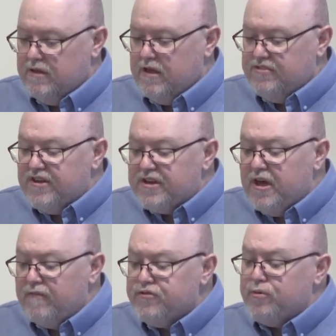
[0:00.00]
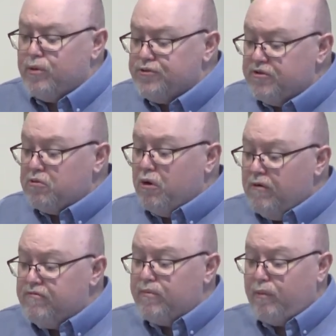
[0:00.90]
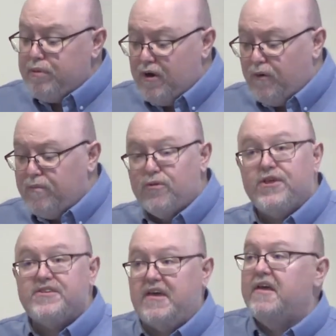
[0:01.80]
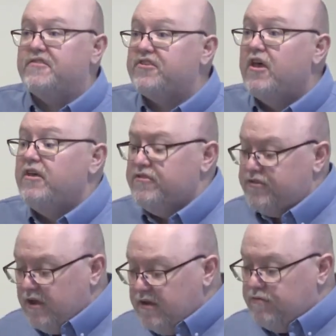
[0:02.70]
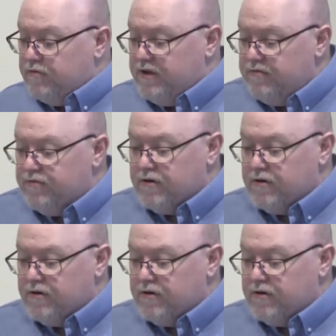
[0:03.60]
It's uncomfortable to learn from a parable that takes slavery for